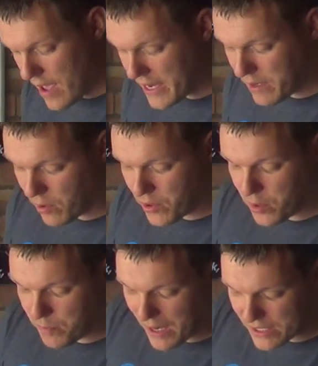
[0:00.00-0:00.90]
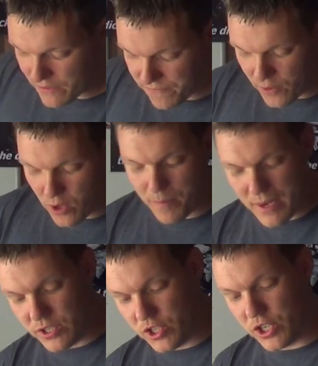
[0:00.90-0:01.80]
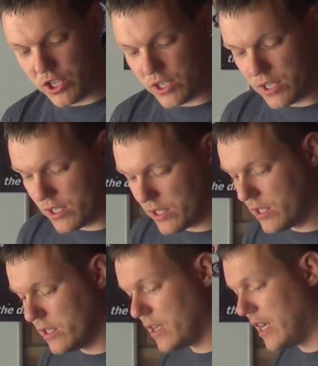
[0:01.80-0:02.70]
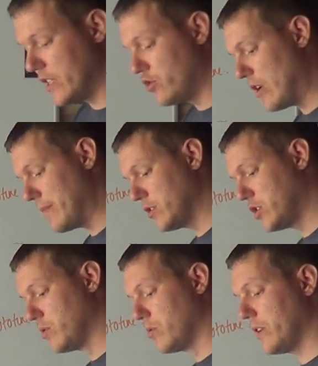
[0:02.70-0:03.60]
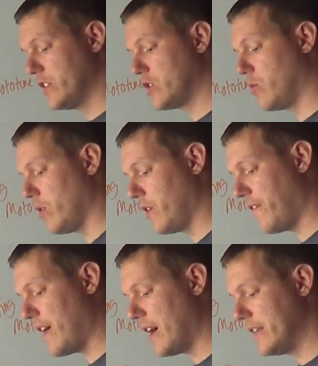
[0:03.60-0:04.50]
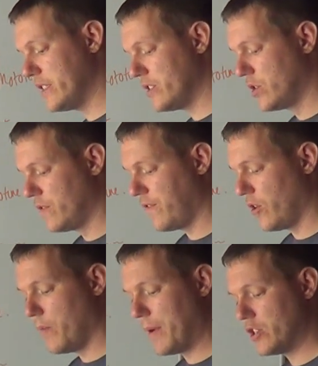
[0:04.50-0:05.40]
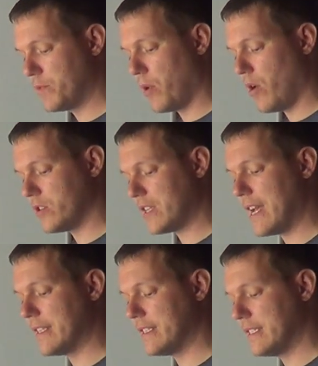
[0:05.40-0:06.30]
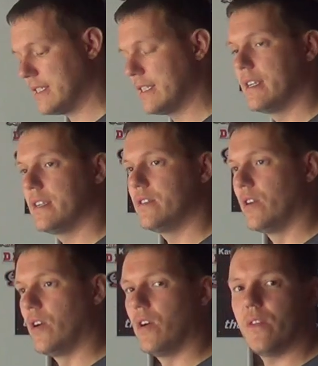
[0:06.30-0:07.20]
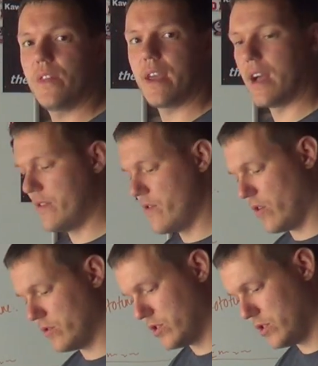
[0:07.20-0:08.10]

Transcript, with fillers: Anyone who buys a flow bench and a Dremel tool is qualified to flow bench port heads. No, they are not.